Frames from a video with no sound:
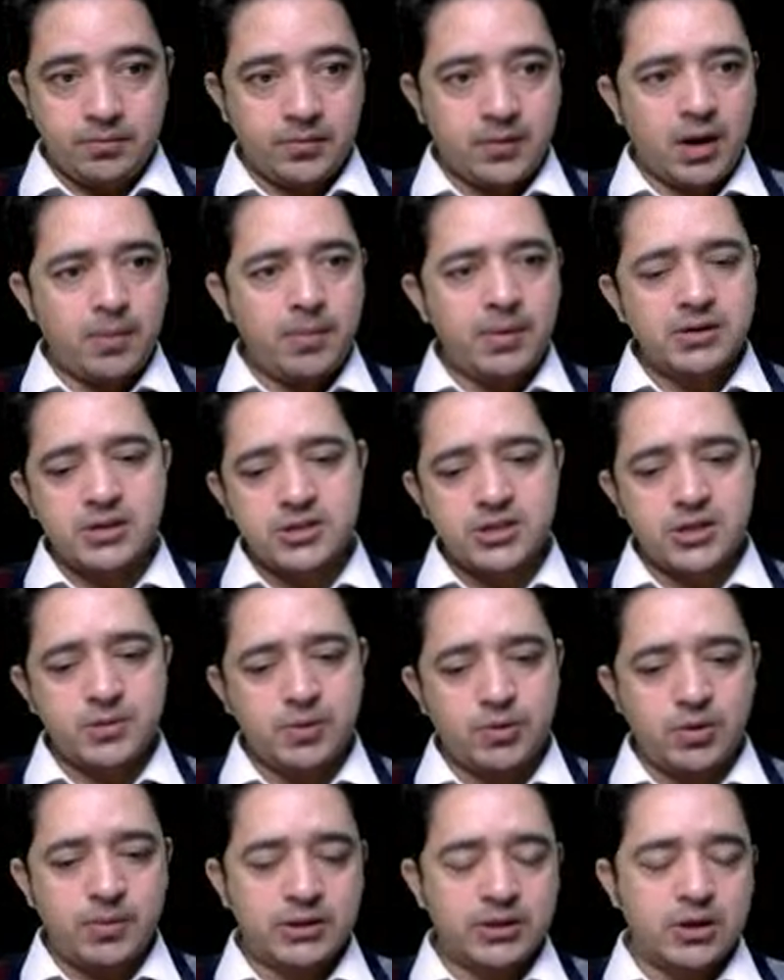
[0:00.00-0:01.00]
Comment section
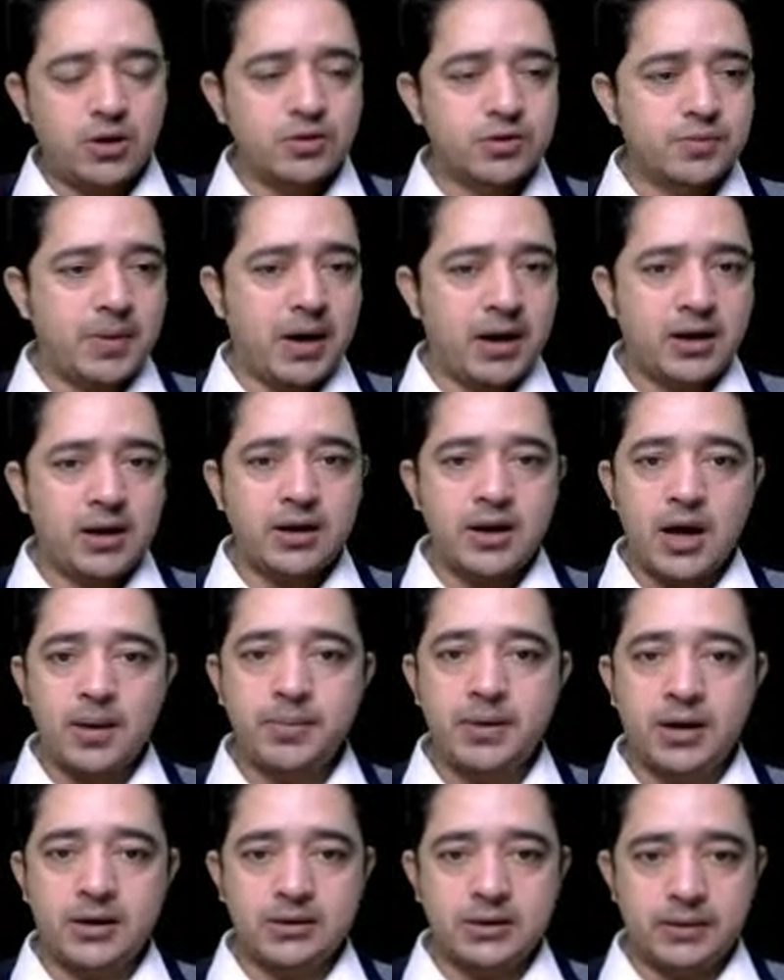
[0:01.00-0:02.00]
mein koi batao us bank ka
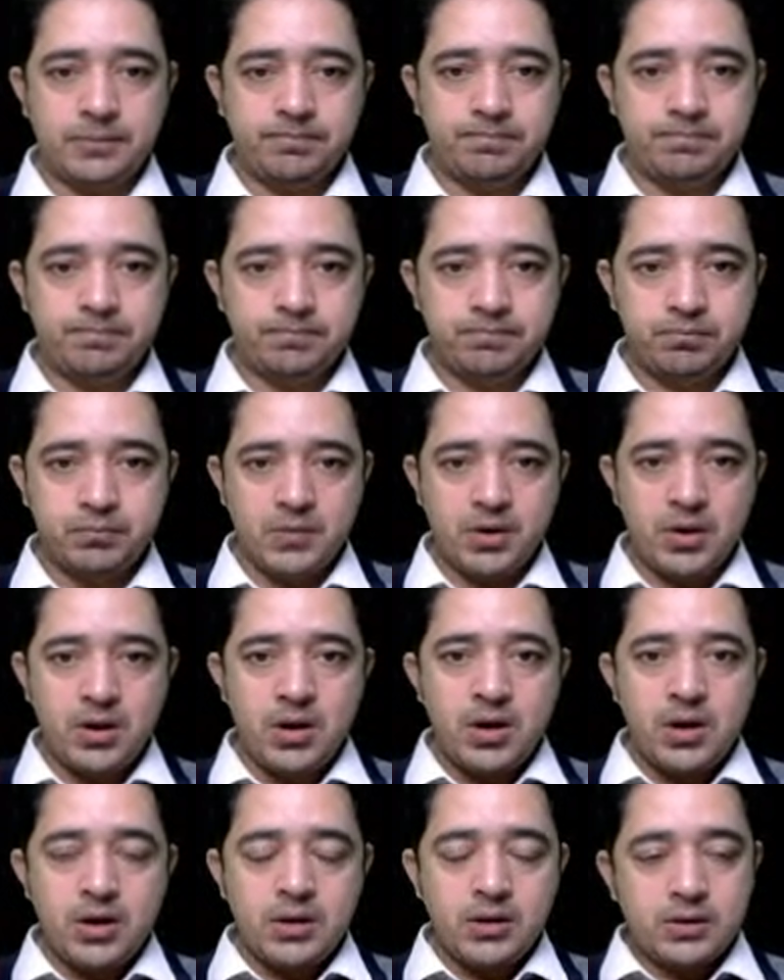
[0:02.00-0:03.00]
naam kya tha.
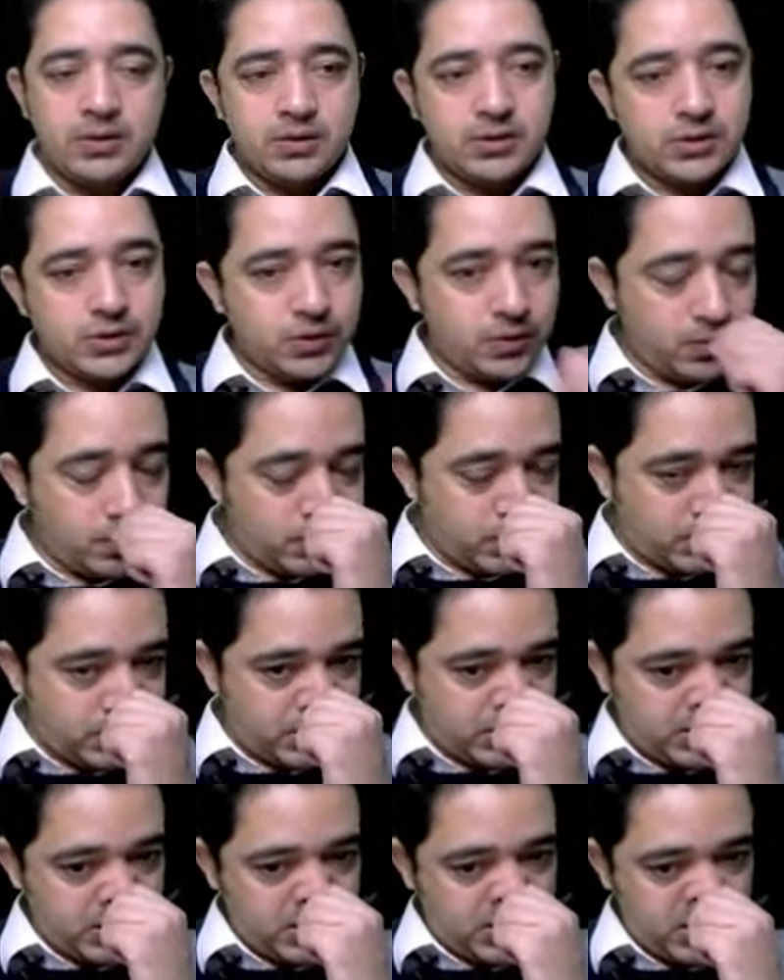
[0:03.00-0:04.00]
So
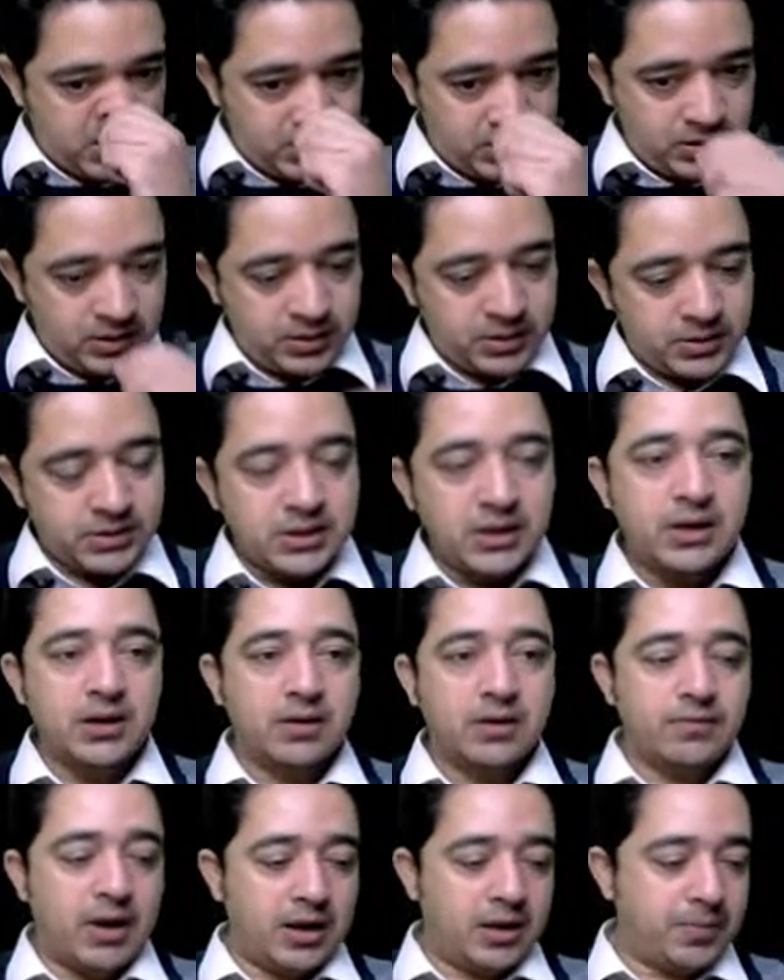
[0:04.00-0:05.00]

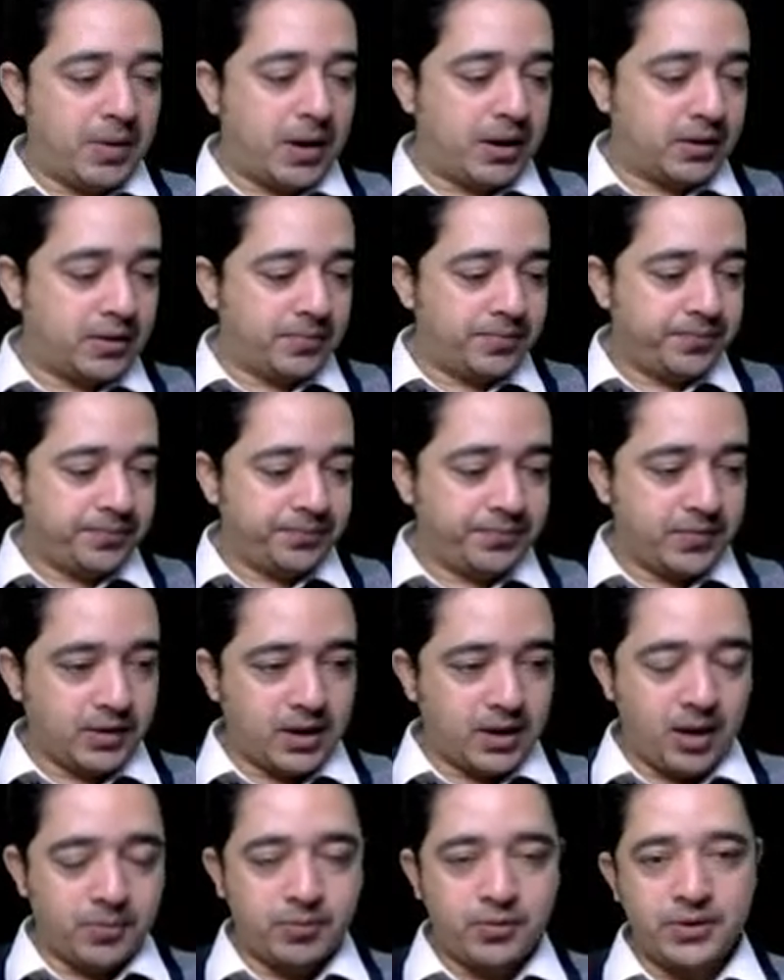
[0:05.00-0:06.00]
Silicon Valley Bank,
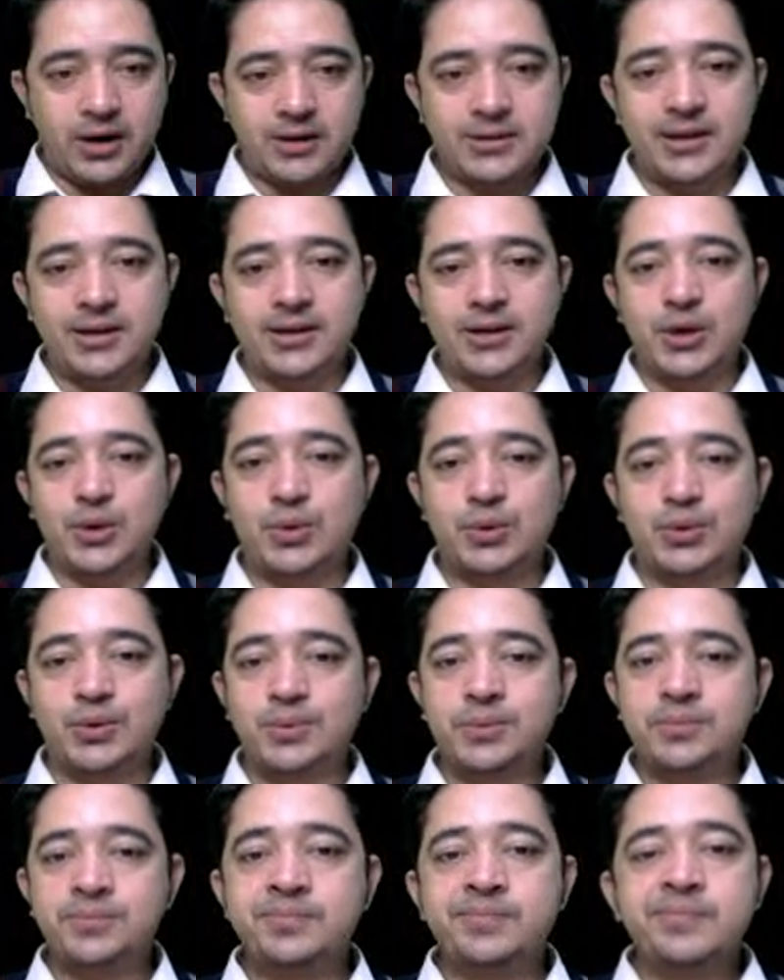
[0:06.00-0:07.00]
agar aapko yaad aa gaya ho to.
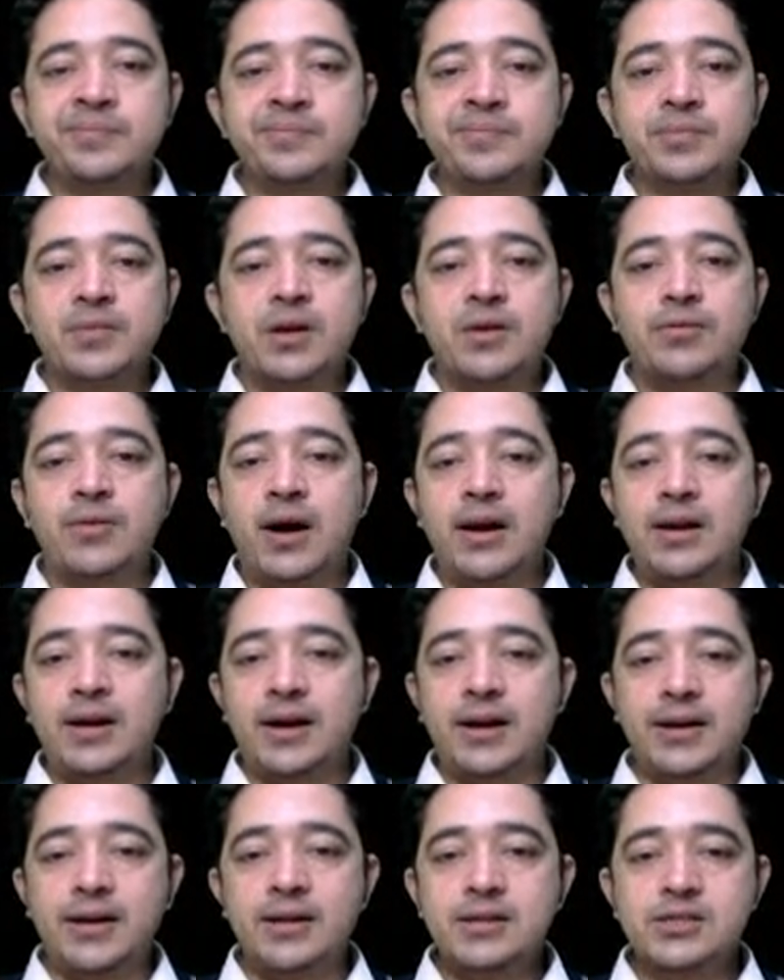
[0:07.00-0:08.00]
While
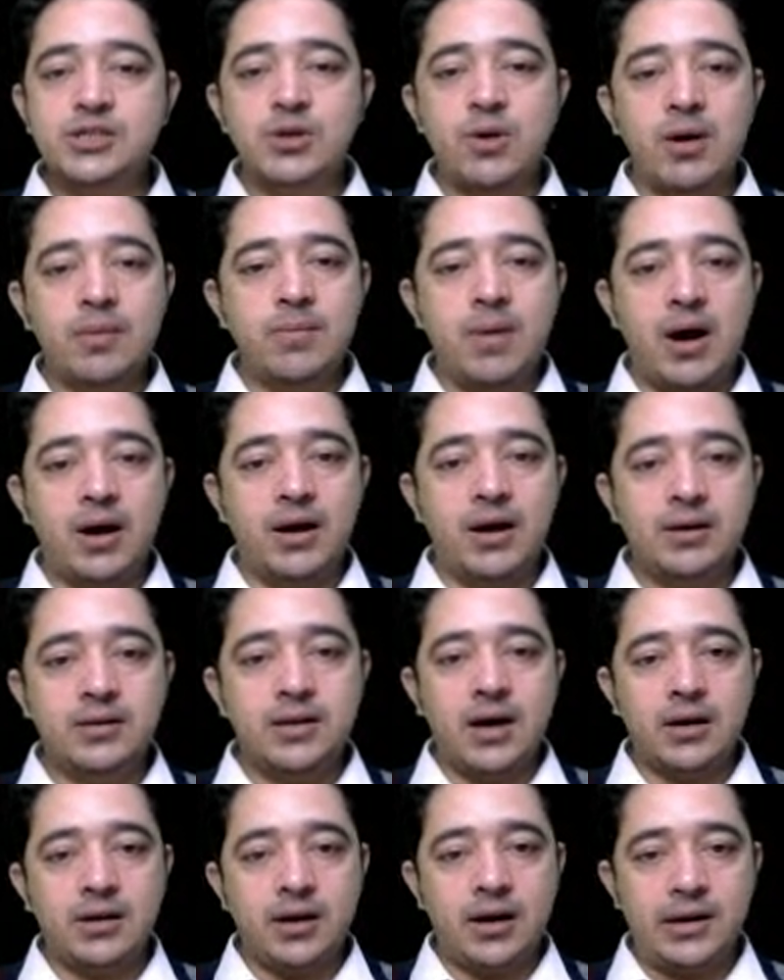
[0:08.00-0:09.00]
Indian stock market
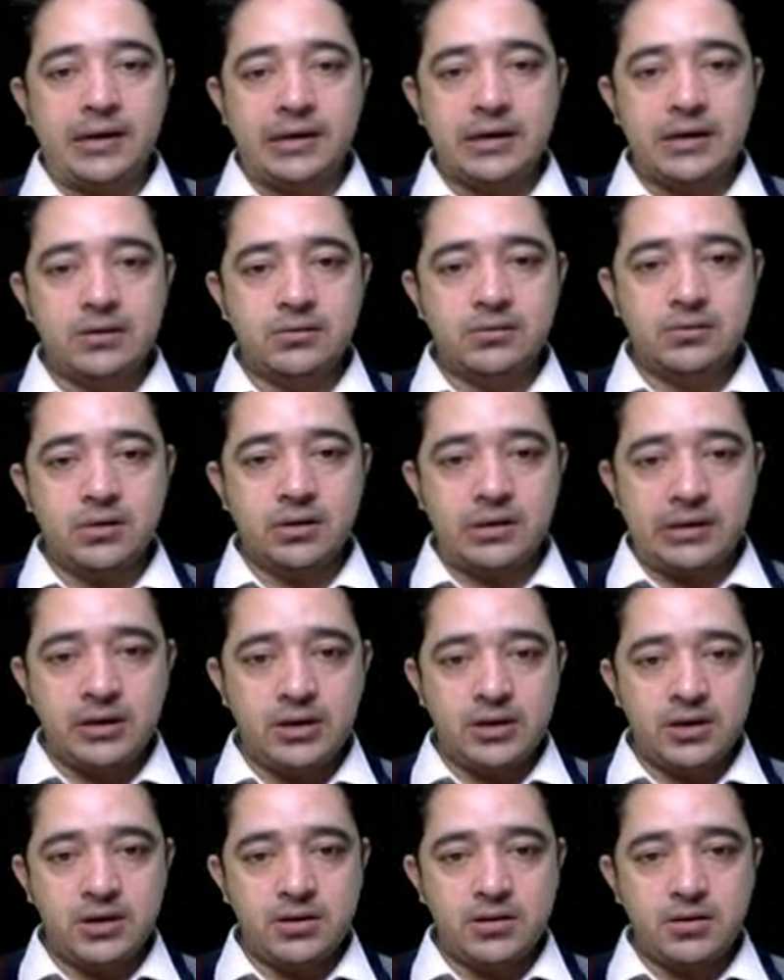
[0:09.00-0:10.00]
that ended the
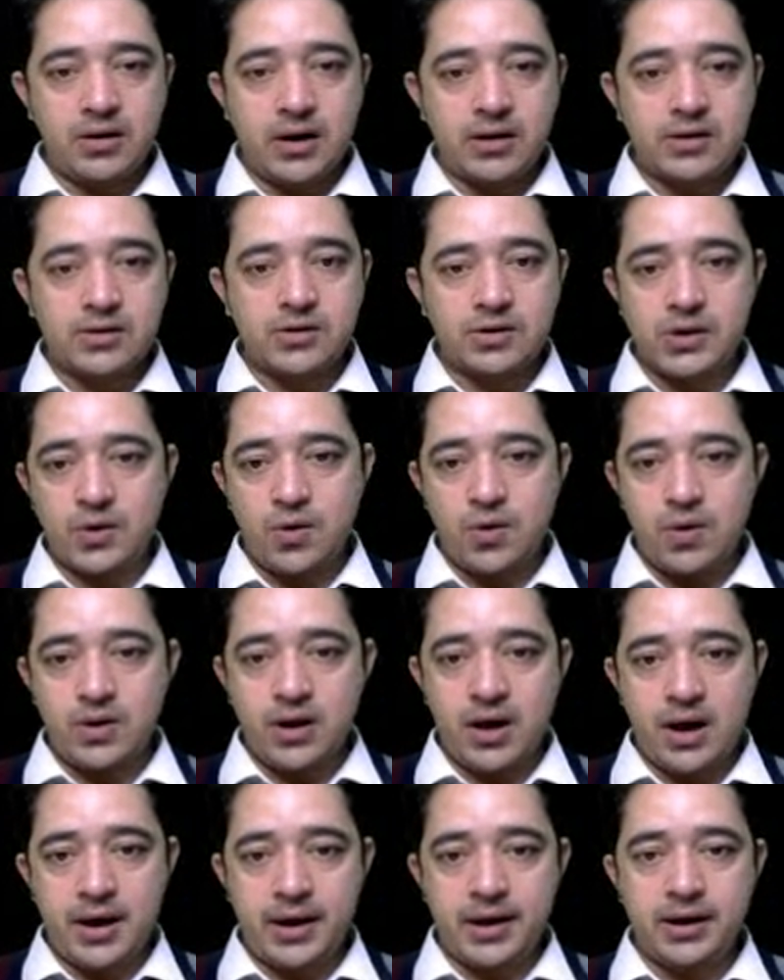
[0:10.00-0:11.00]
year at record
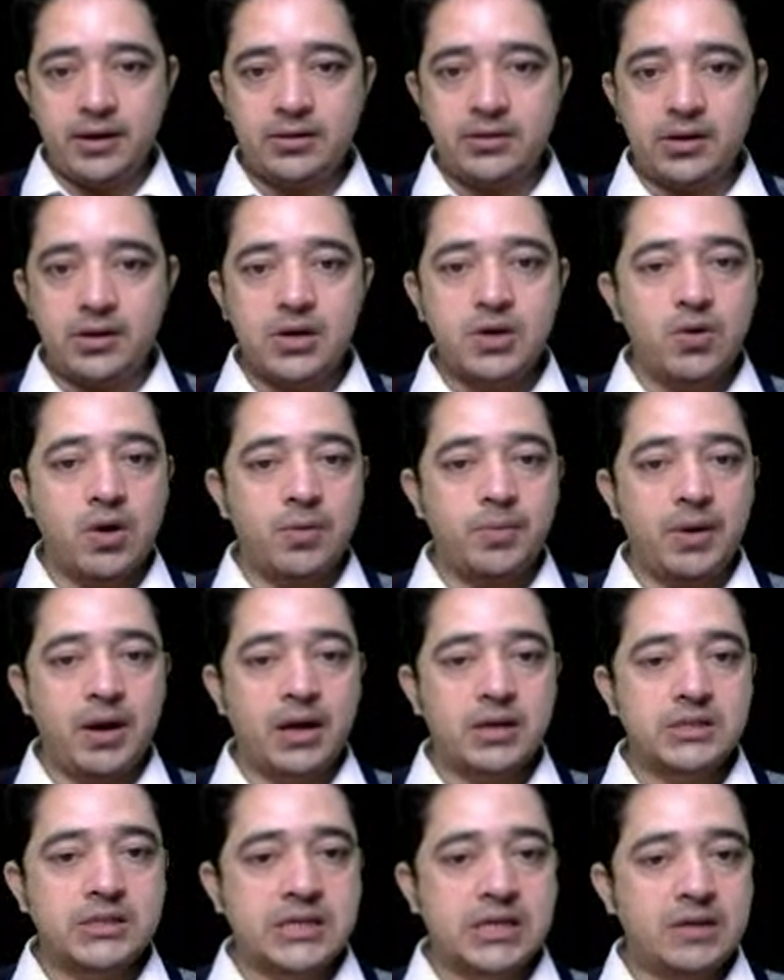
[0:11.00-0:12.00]
high, the economy
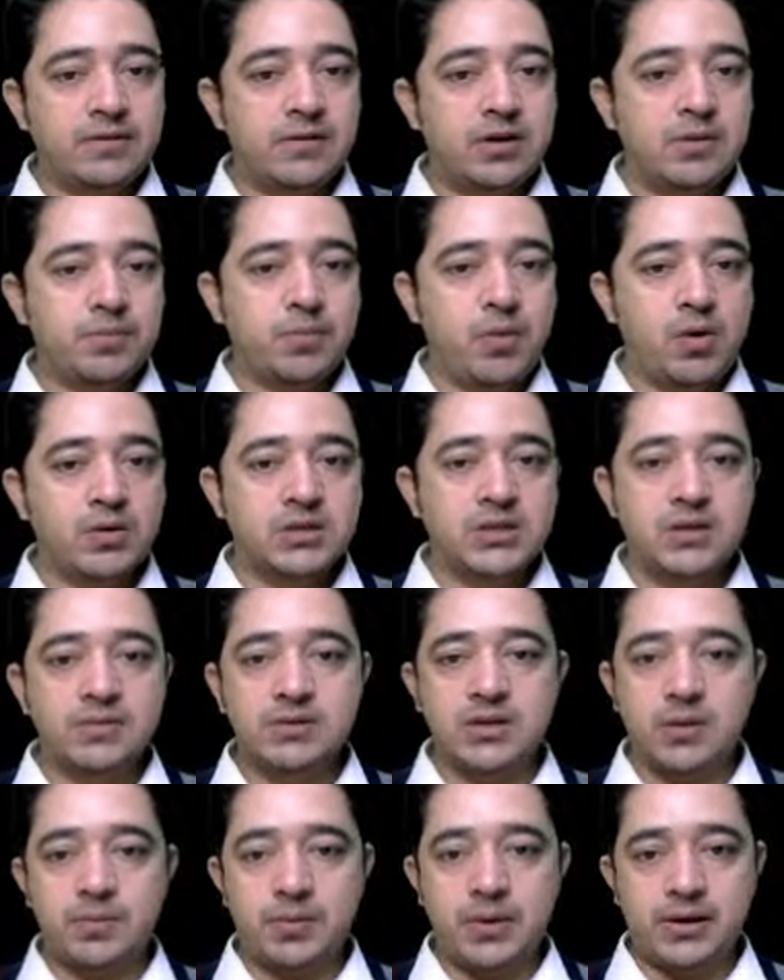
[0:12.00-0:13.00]
has delivered positive
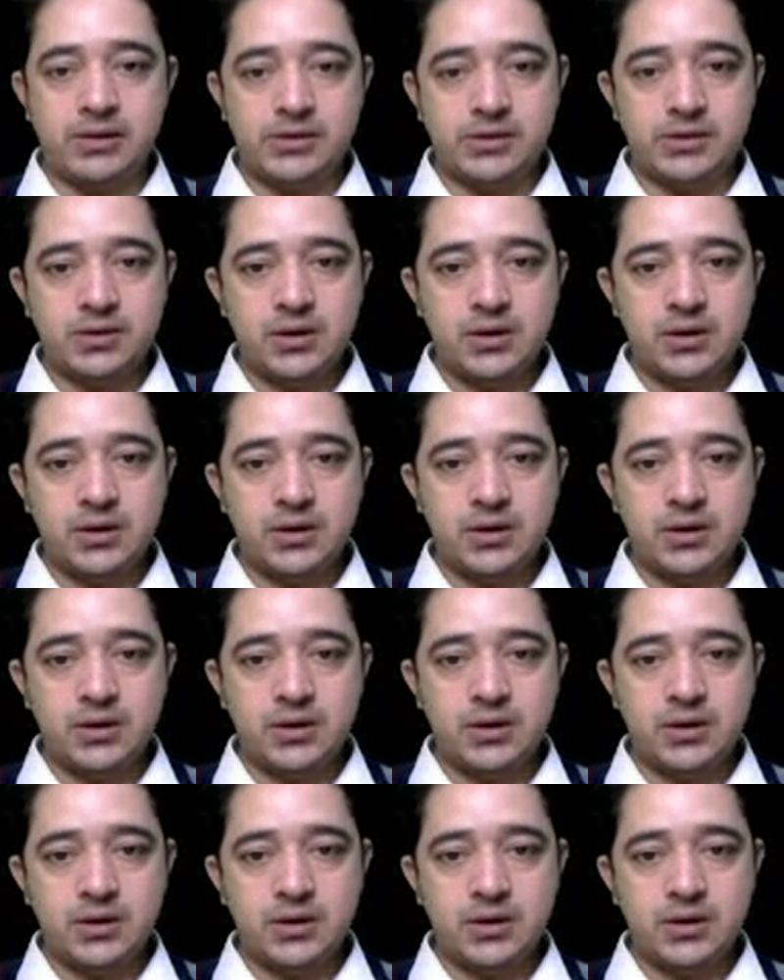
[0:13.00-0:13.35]
surprise